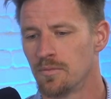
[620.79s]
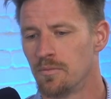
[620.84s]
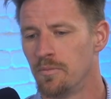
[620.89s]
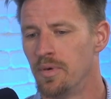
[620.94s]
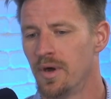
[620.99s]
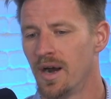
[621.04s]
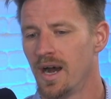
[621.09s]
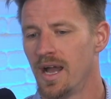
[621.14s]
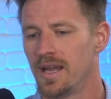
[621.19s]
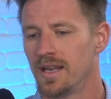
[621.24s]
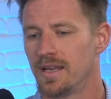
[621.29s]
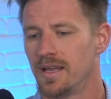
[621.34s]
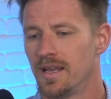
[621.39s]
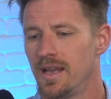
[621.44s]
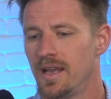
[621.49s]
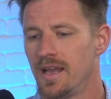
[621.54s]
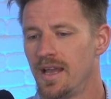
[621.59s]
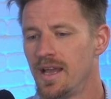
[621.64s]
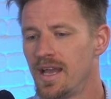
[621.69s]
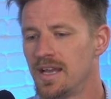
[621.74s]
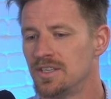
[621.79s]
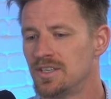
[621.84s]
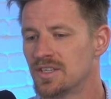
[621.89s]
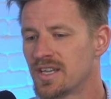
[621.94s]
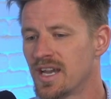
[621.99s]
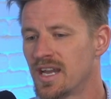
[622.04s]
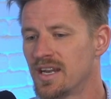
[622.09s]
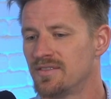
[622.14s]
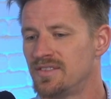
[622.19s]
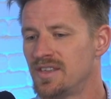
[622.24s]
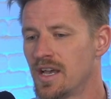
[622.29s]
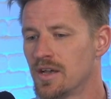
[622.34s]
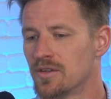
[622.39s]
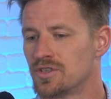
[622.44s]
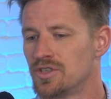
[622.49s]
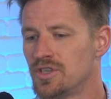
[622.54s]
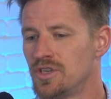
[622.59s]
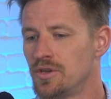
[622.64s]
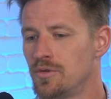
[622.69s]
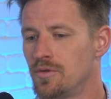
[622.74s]
But it just kind of
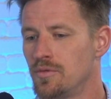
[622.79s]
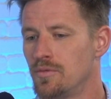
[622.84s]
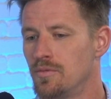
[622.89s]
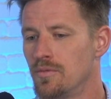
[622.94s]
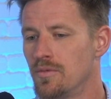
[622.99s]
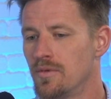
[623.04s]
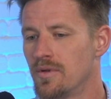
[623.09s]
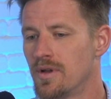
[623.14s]
tells you,